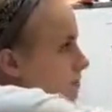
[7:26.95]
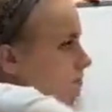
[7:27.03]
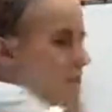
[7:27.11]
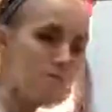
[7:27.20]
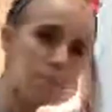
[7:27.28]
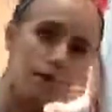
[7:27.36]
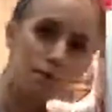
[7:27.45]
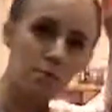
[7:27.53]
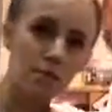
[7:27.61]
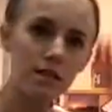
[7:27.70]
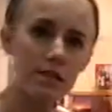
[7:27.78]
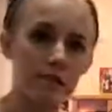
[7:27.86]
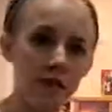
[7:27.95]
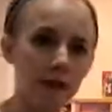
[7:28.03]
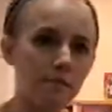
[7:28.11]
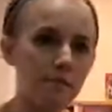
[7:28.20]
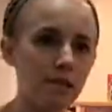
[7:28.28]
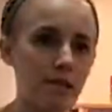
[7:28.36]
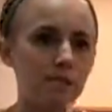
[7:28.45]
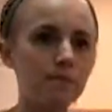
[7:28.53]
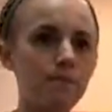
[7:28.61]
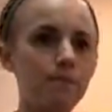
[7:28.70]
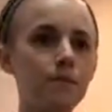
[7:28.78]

Ms. B, what does that mean?